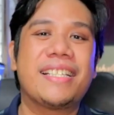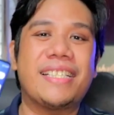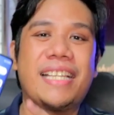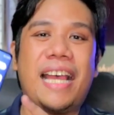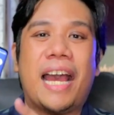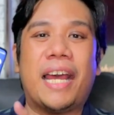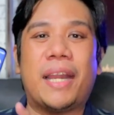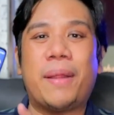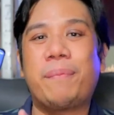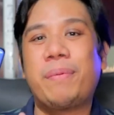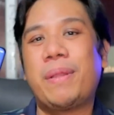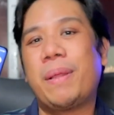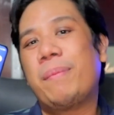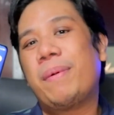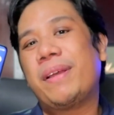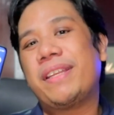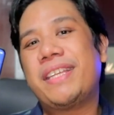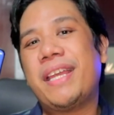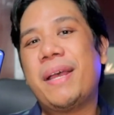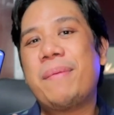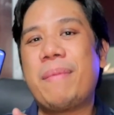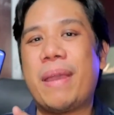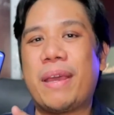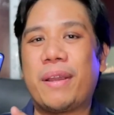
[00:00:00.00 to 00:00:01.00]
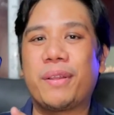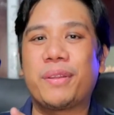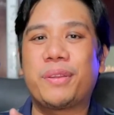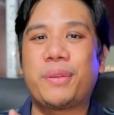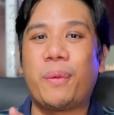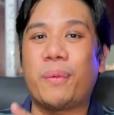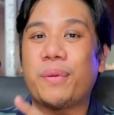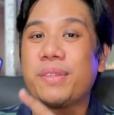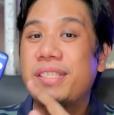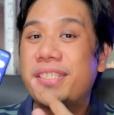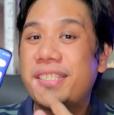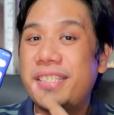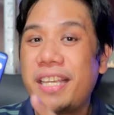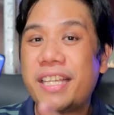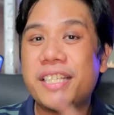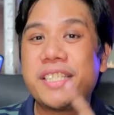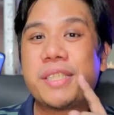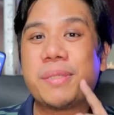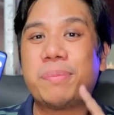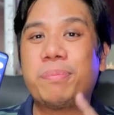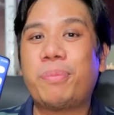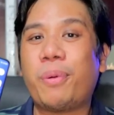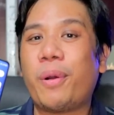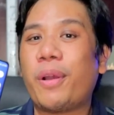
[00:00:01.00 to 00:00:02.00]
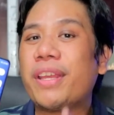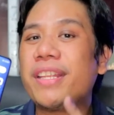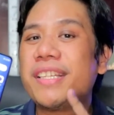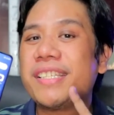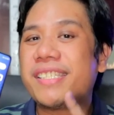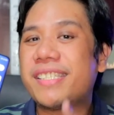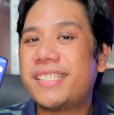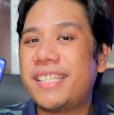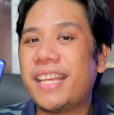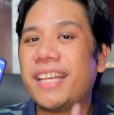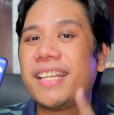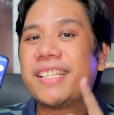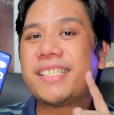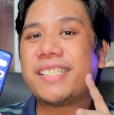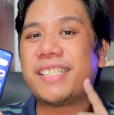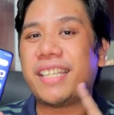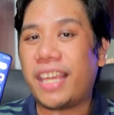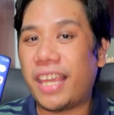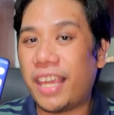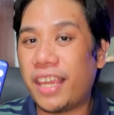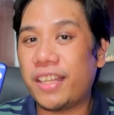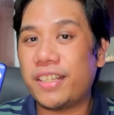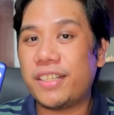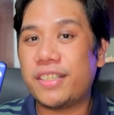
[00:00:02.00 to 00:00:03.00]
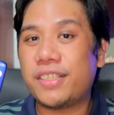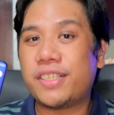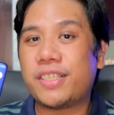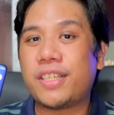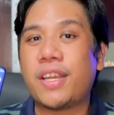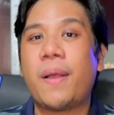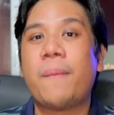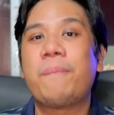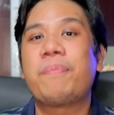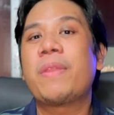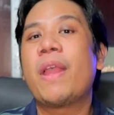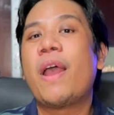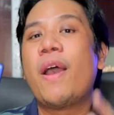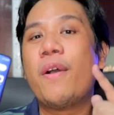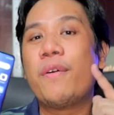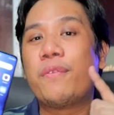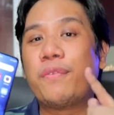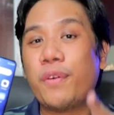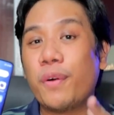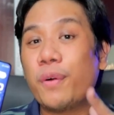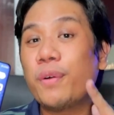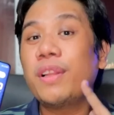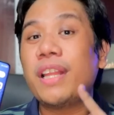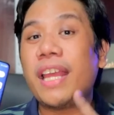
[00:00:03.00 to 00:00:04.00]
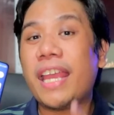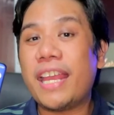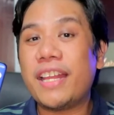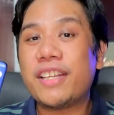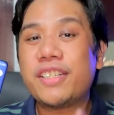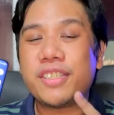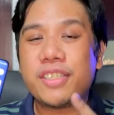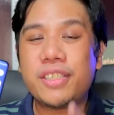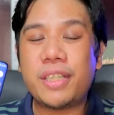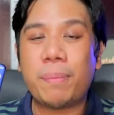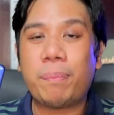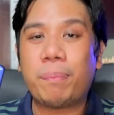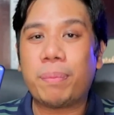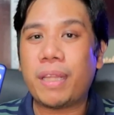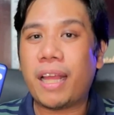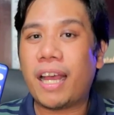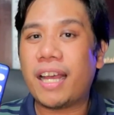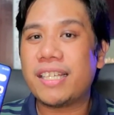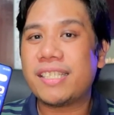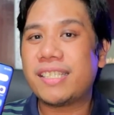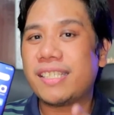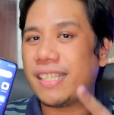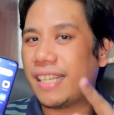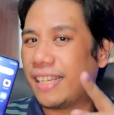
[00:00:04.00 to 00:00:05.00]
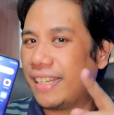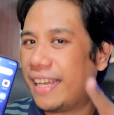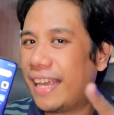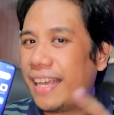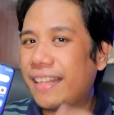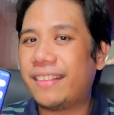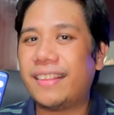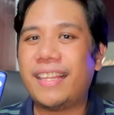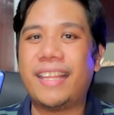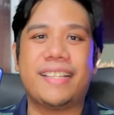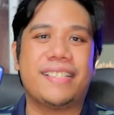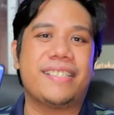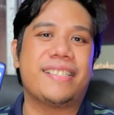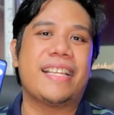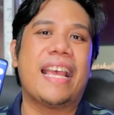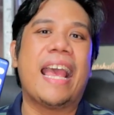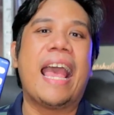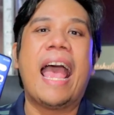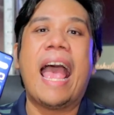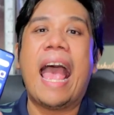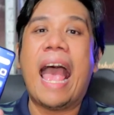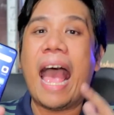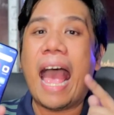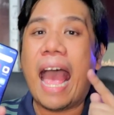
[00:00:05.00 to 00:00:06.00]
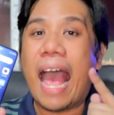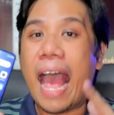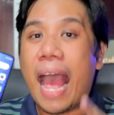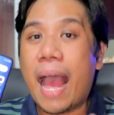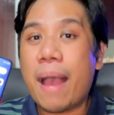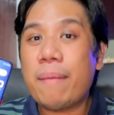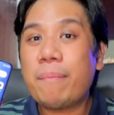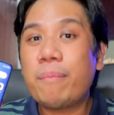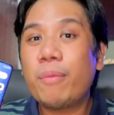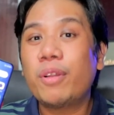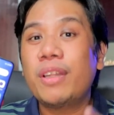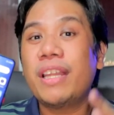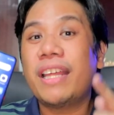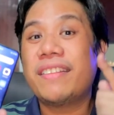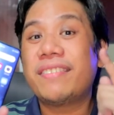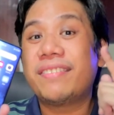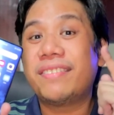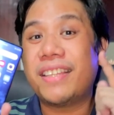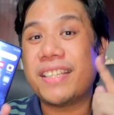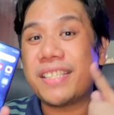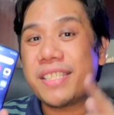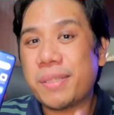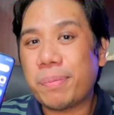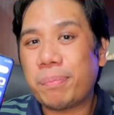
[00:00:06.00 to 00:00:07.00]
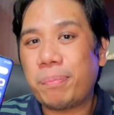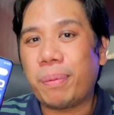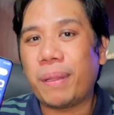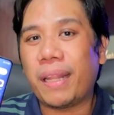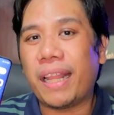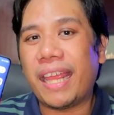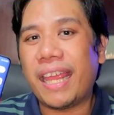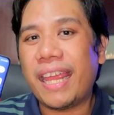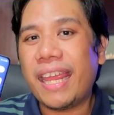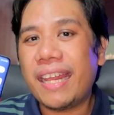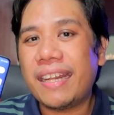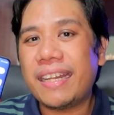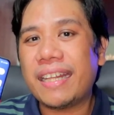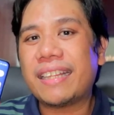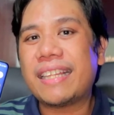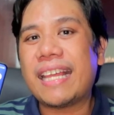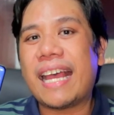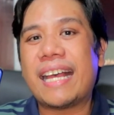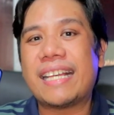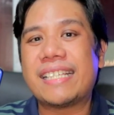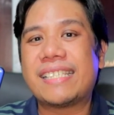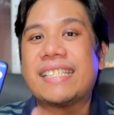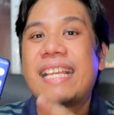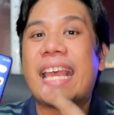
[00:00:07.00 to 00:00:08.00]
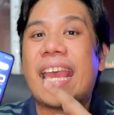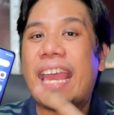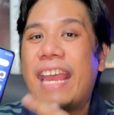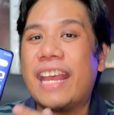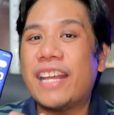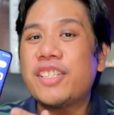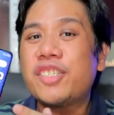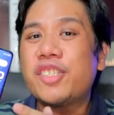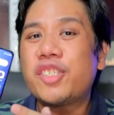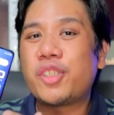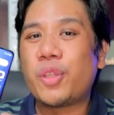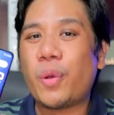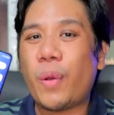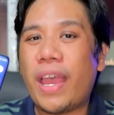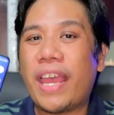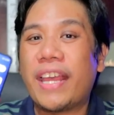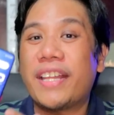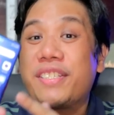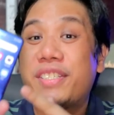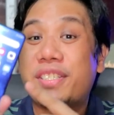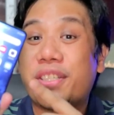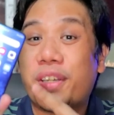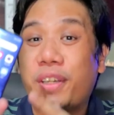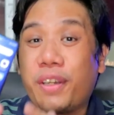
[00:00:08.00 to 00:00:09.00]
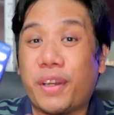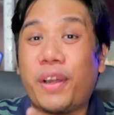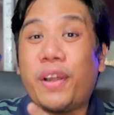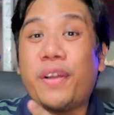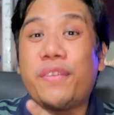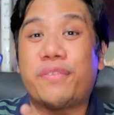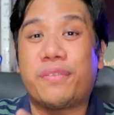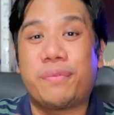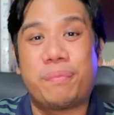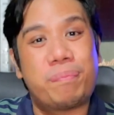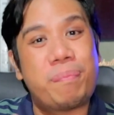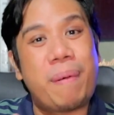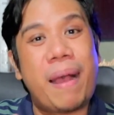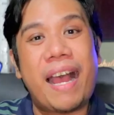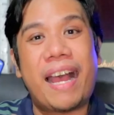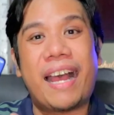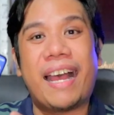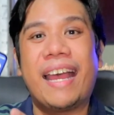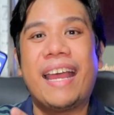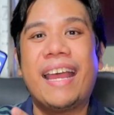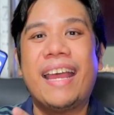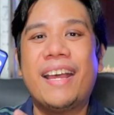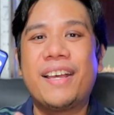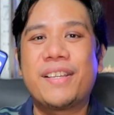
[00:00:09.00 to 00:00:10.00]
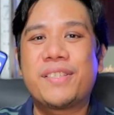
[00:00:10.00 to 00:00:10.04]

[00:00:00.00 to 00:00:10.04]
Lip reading: Sa harap naman niya, meron tong 6.6-inch Full HD Plus, get this, AMOLED display that has edge-to-edge curve pa.